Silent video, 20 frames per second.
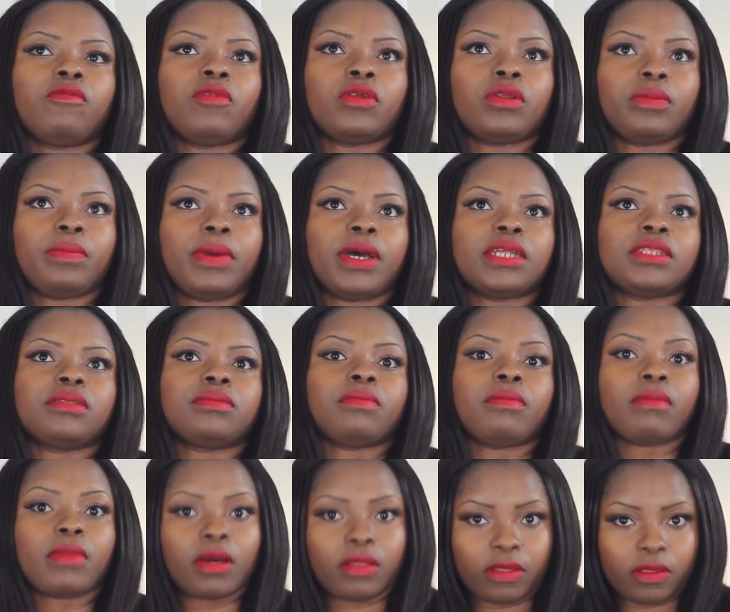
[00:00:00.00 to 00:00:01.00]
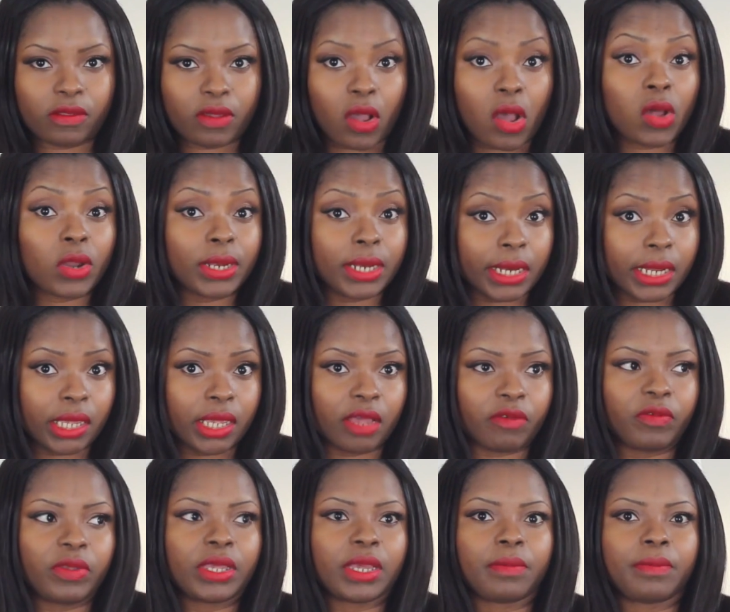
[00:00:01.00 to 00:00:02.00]
for the past month only,
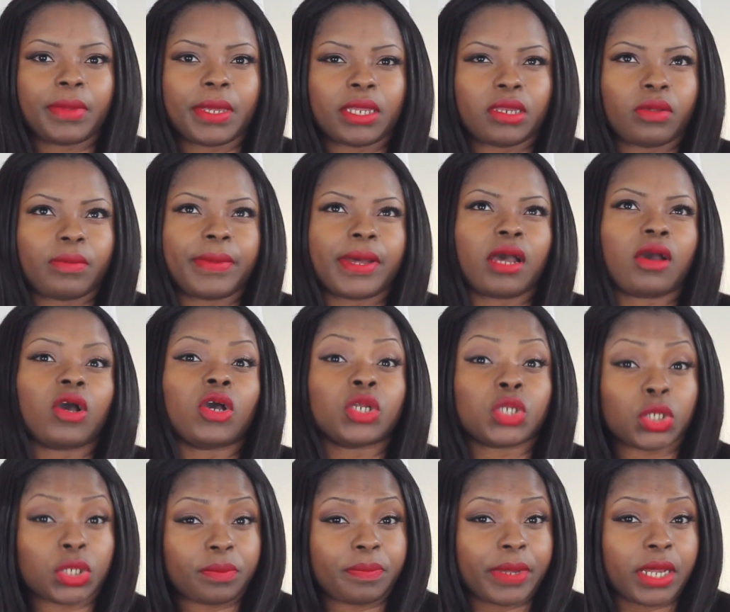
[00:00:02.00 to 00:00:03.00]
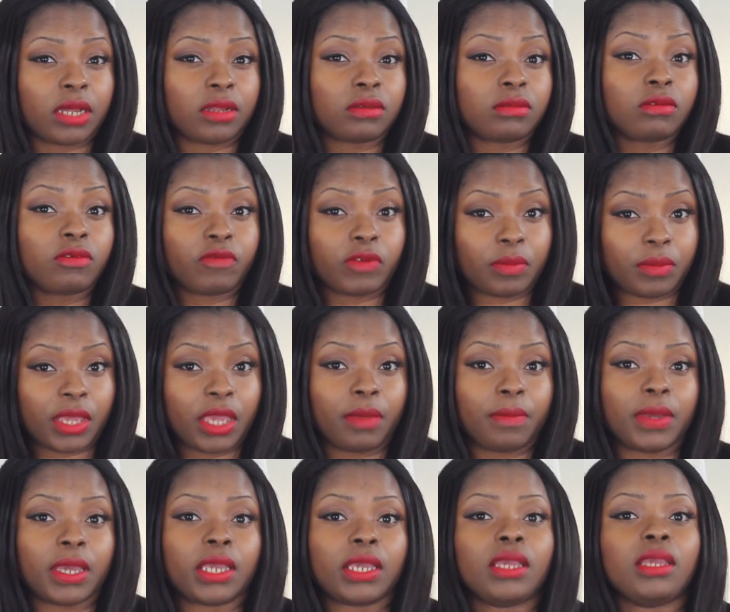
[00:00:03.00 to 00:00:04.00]
I think I made about hundred pound from
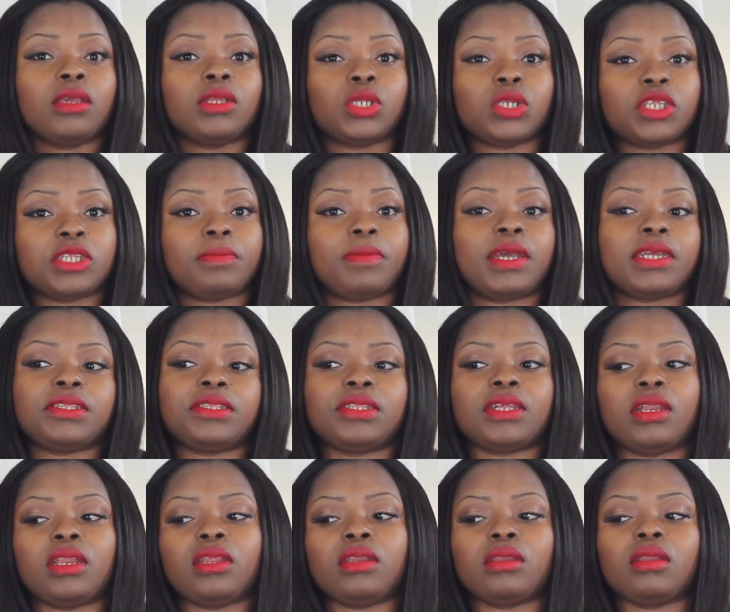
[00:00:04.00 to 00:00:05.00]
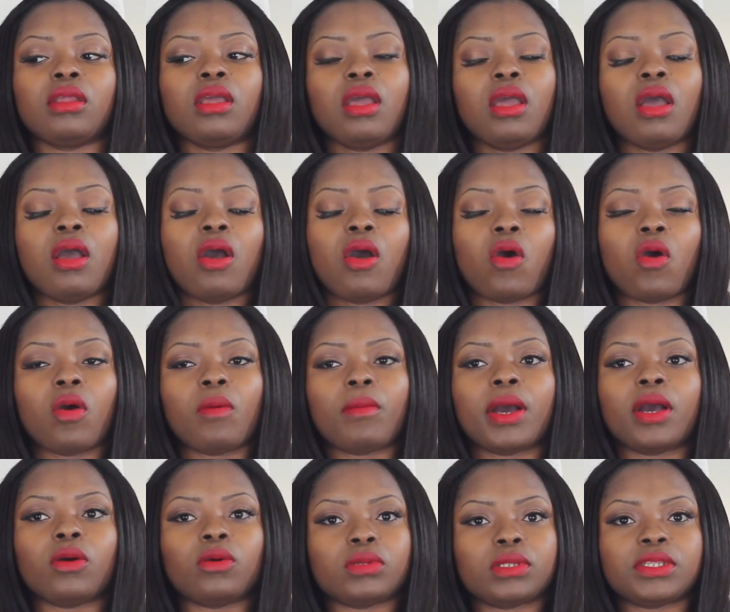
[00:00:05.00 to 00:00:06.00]
eBay just by selling all
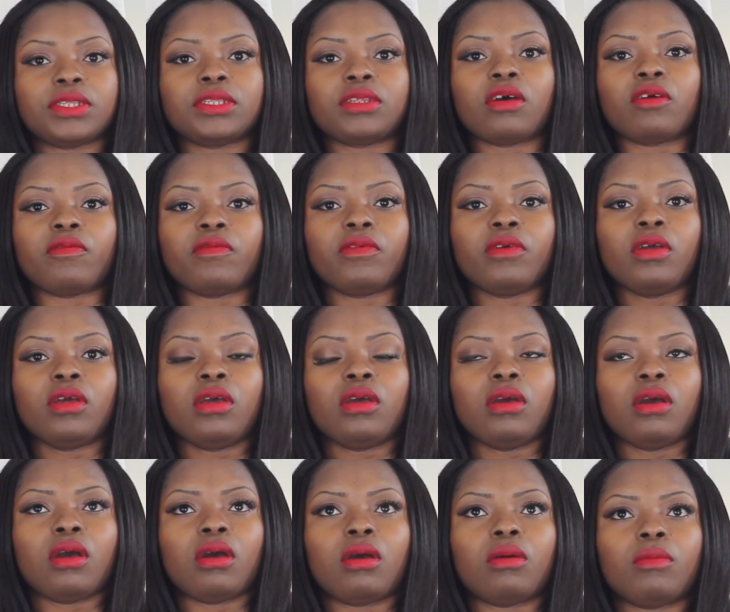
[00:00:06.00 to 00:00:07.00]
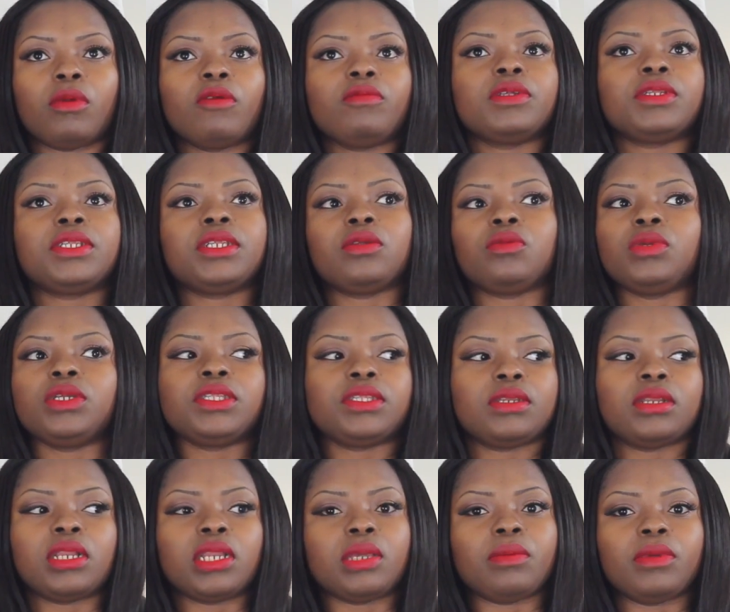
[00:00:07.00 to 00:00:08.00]
my old stuff. Um, obviously,
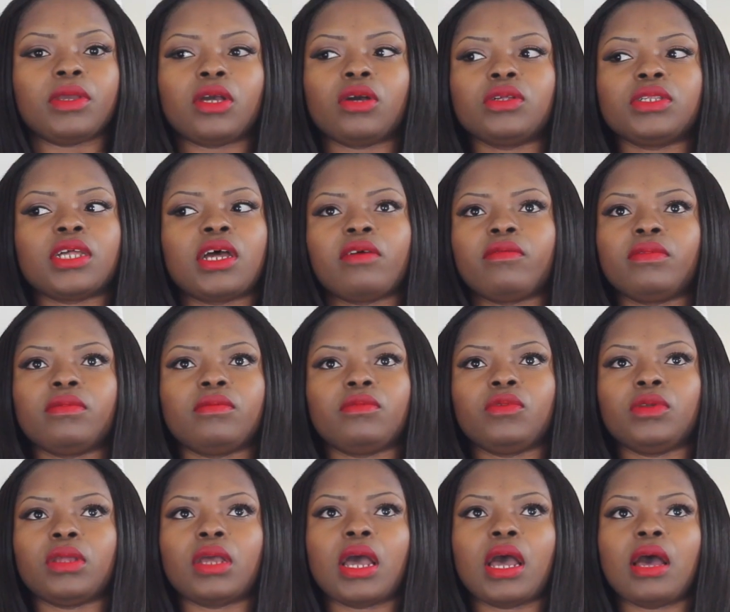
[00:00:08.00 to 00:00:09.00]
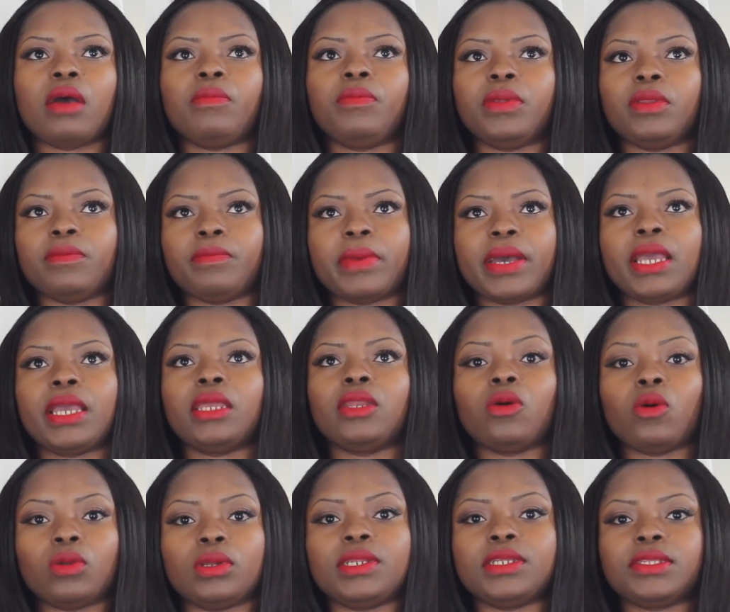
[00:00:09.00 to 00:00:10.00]
recently because I haven't I've been buying
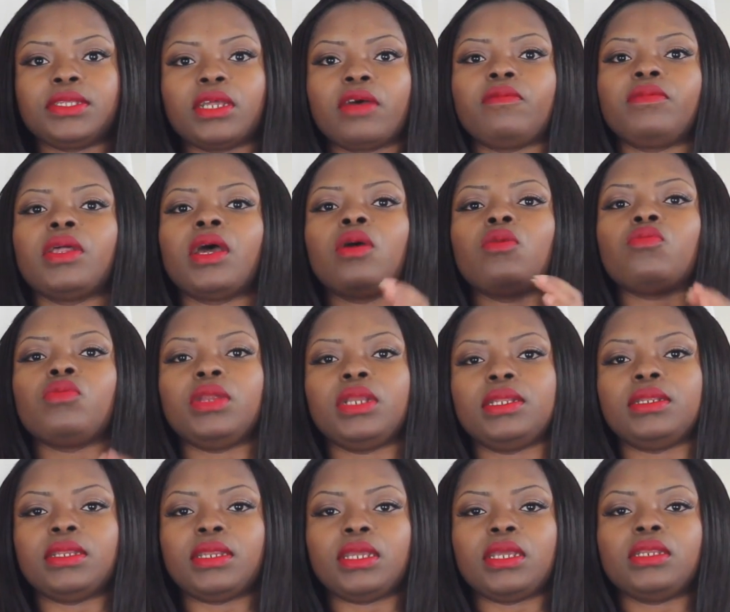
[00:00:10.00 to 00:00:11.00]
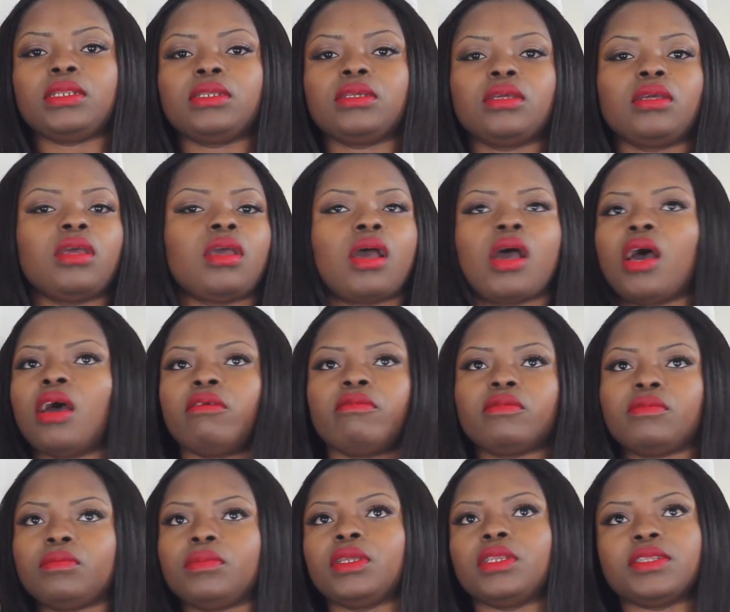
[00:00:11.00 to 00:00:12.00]
only stuff that I really need. I
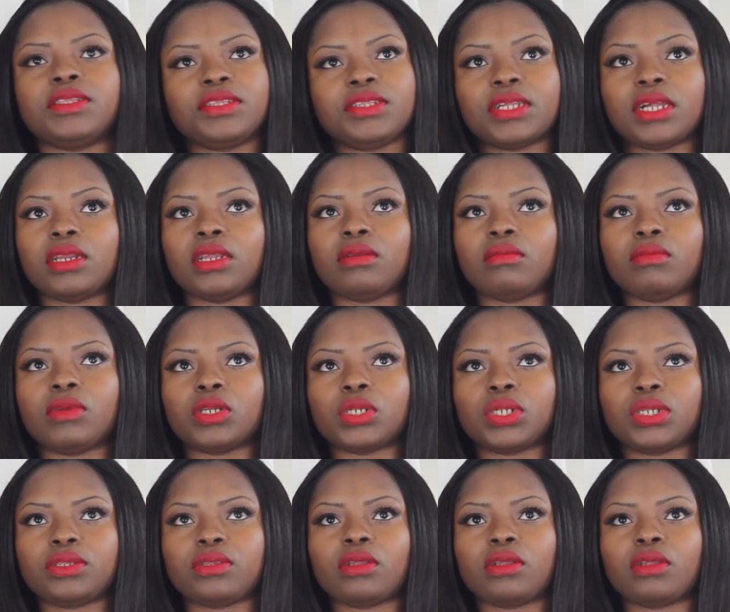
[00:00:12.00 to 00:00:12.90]
haven't been selling much